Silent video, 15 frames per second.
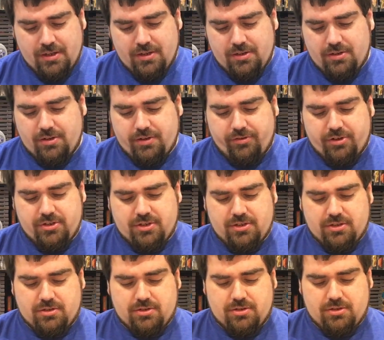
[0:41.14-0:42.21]
delivery
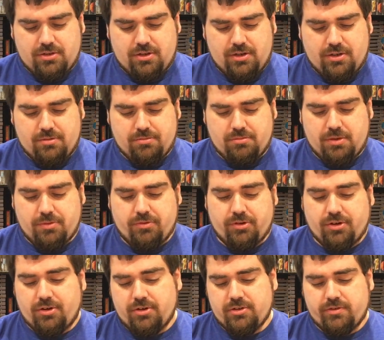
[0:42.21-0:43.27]
since um, maybe
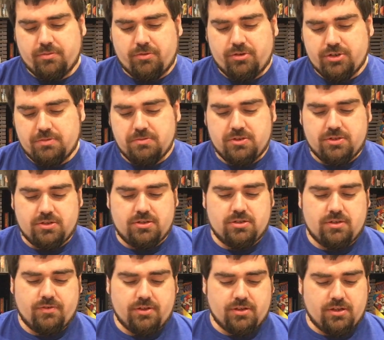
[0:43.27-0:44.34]
returns from Christmas and
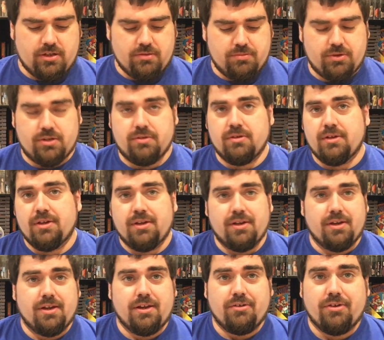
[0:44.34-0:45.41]
stuff like that. But
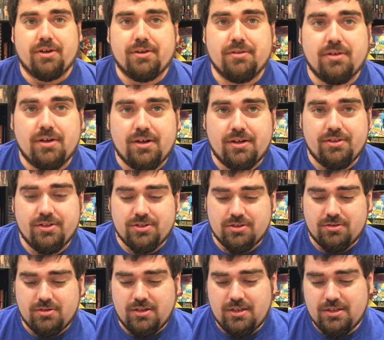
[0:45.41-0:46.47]
anyway, uh, this
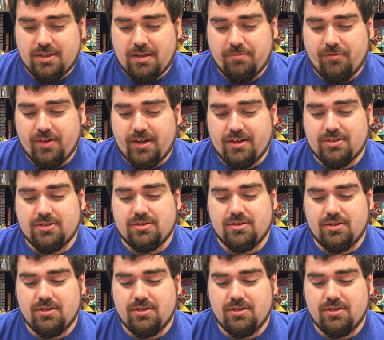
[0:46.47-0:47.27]
these came fast.